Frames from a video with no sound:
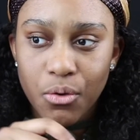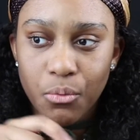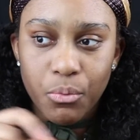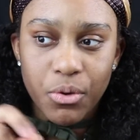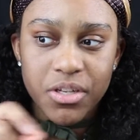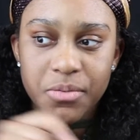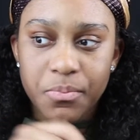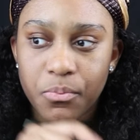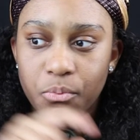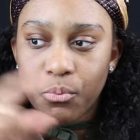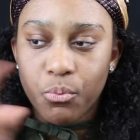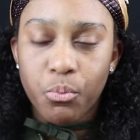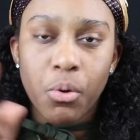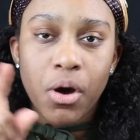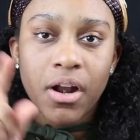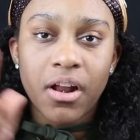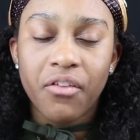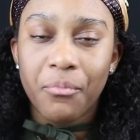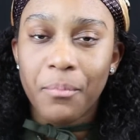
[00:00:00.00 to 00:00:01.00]
which
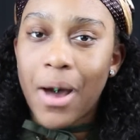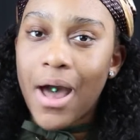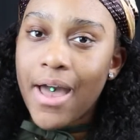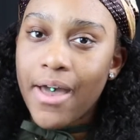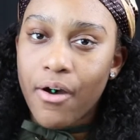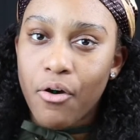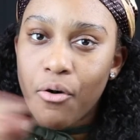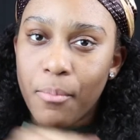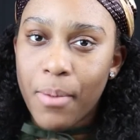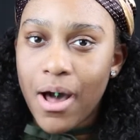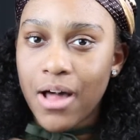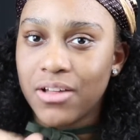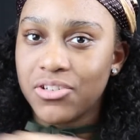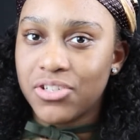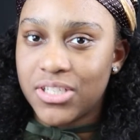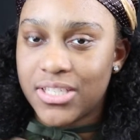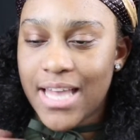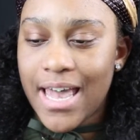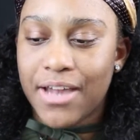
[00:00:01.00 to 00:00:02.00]
one of my own
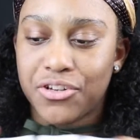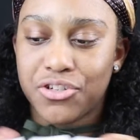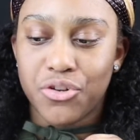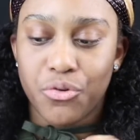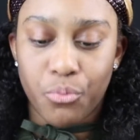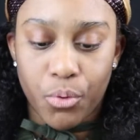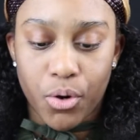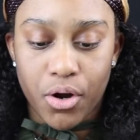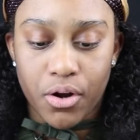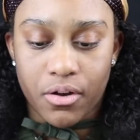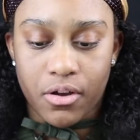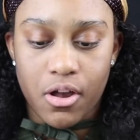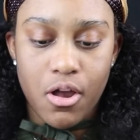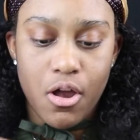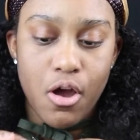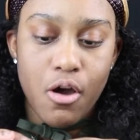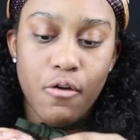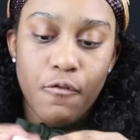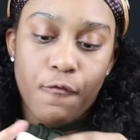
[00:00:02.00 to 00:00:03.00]
polishes actually work
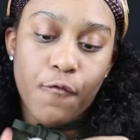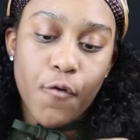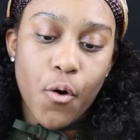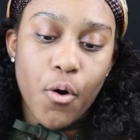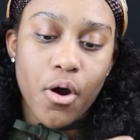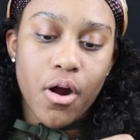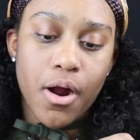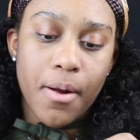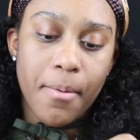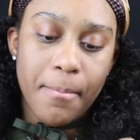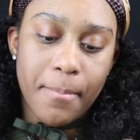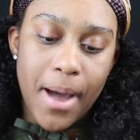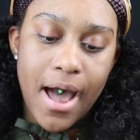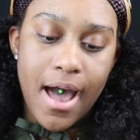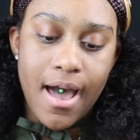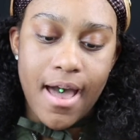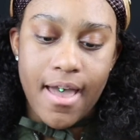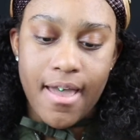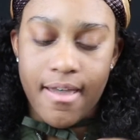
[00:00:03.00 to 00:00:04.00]
for
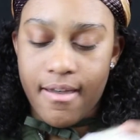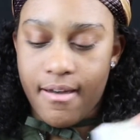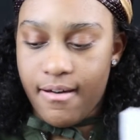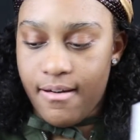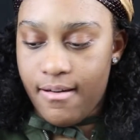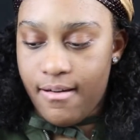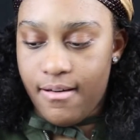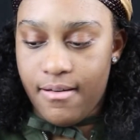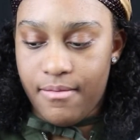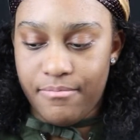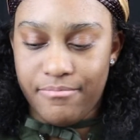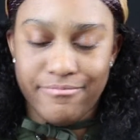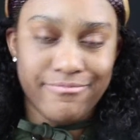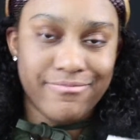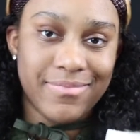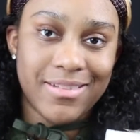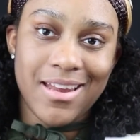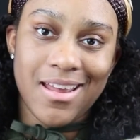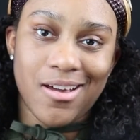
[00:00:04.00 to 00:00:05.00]
my
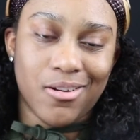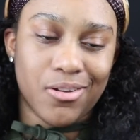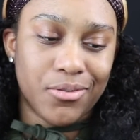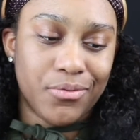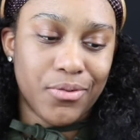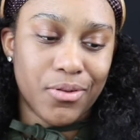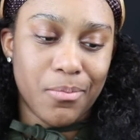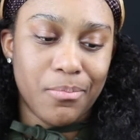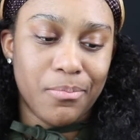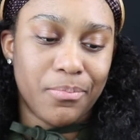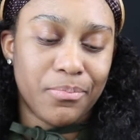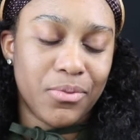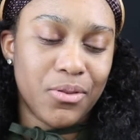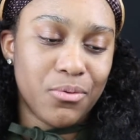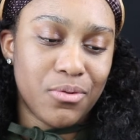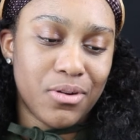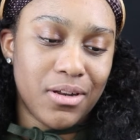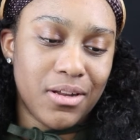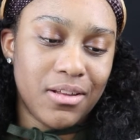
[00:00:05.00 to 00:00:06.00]
nails, for
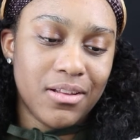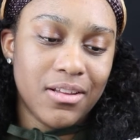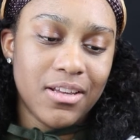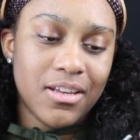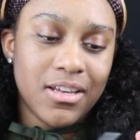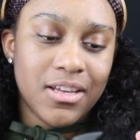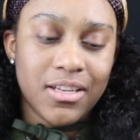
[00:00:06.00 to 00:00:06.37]
doing it.